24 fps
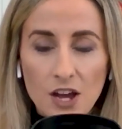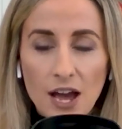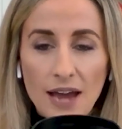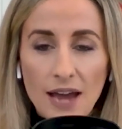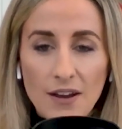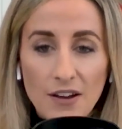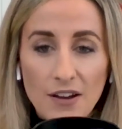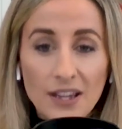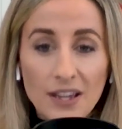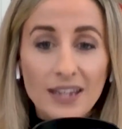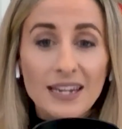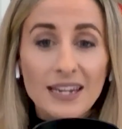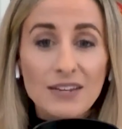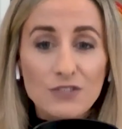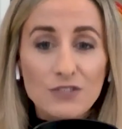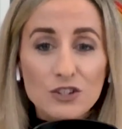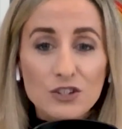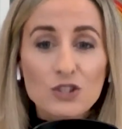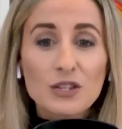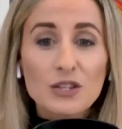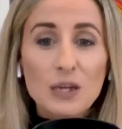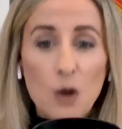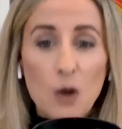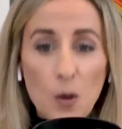And I can
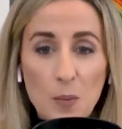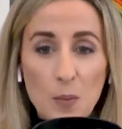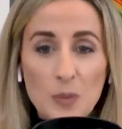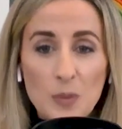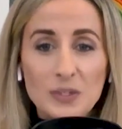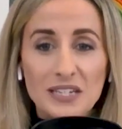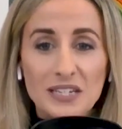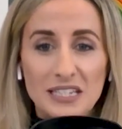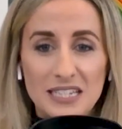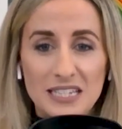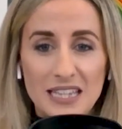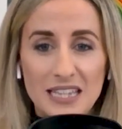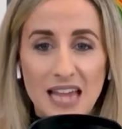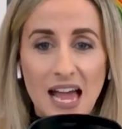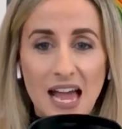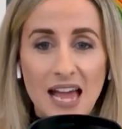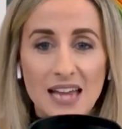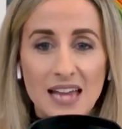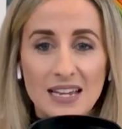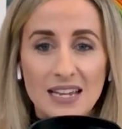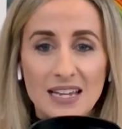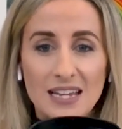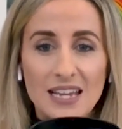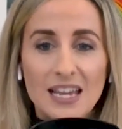even do the opposite to
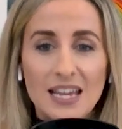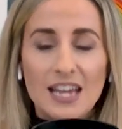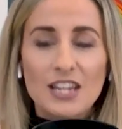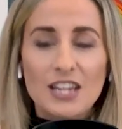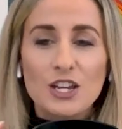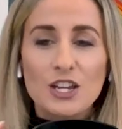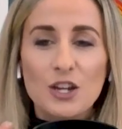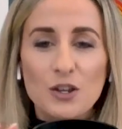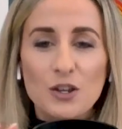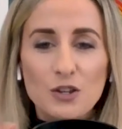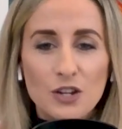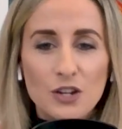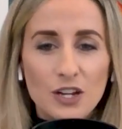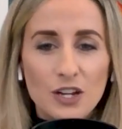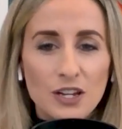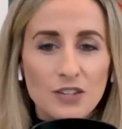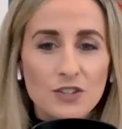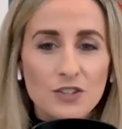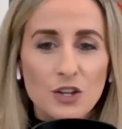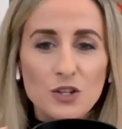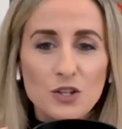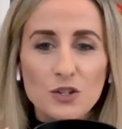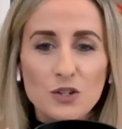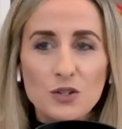that. You know, you can,
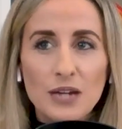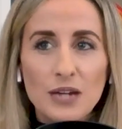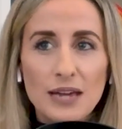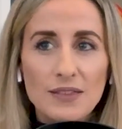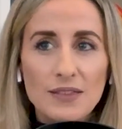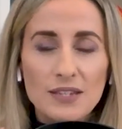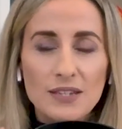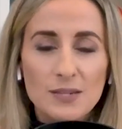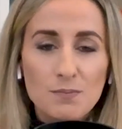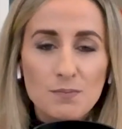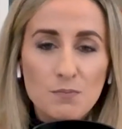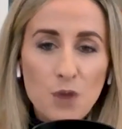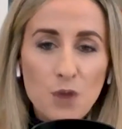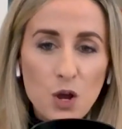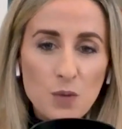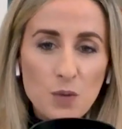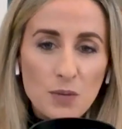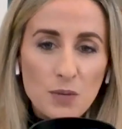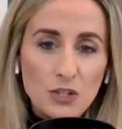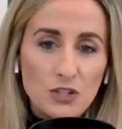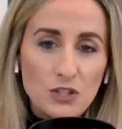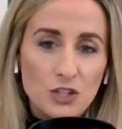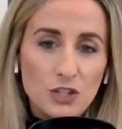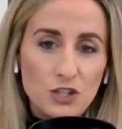so you get this
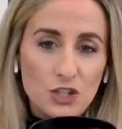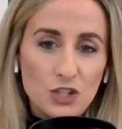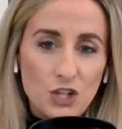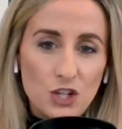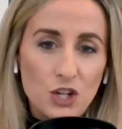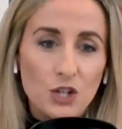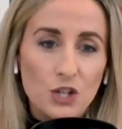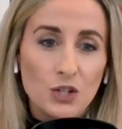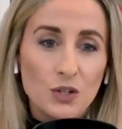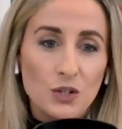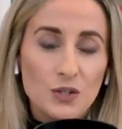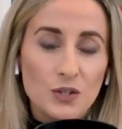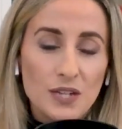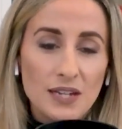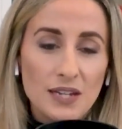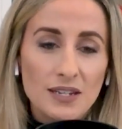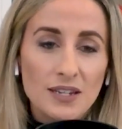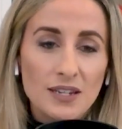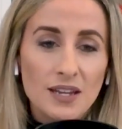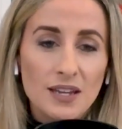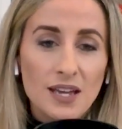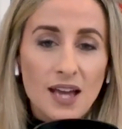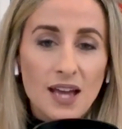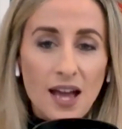moment to choose,
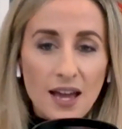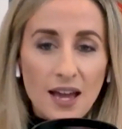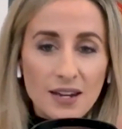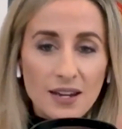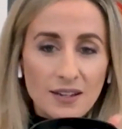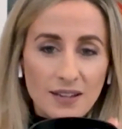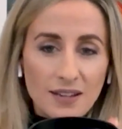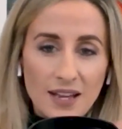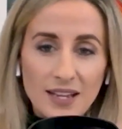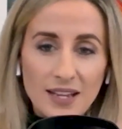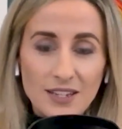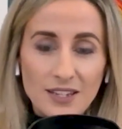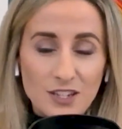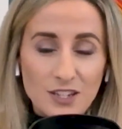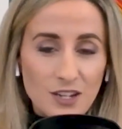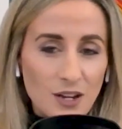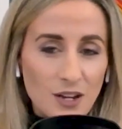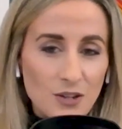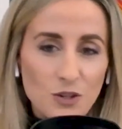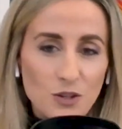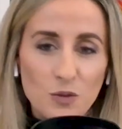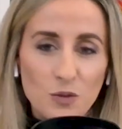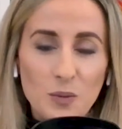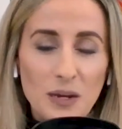and and uh, uh, you
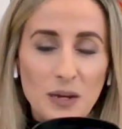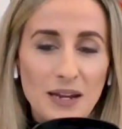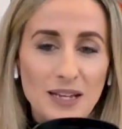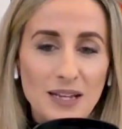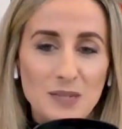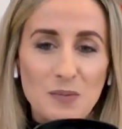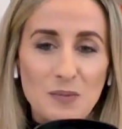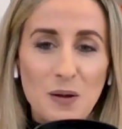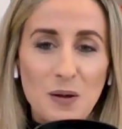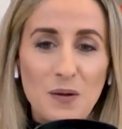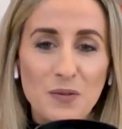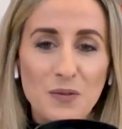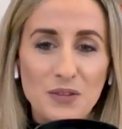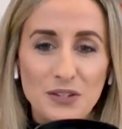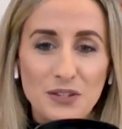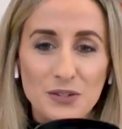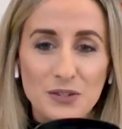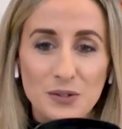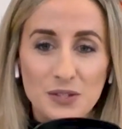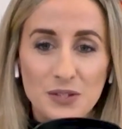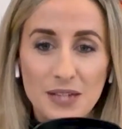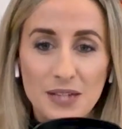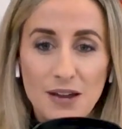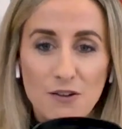know you'll be an expert on
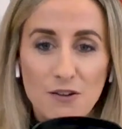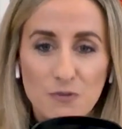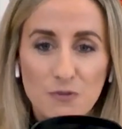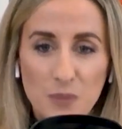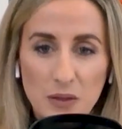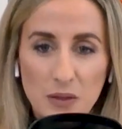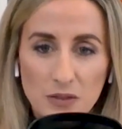this yourself.